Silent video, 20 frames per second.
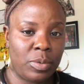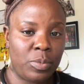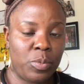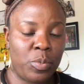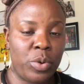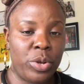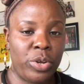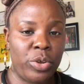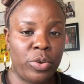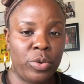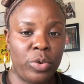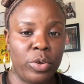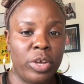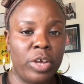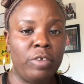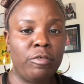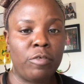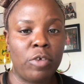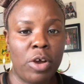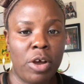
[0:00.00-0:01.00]
when you're
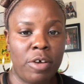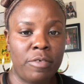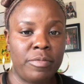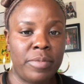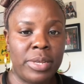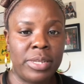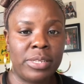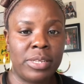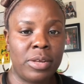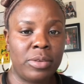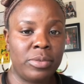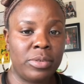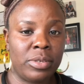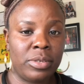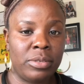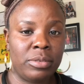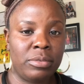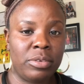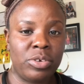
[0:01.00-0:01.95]
looking for off-base housing.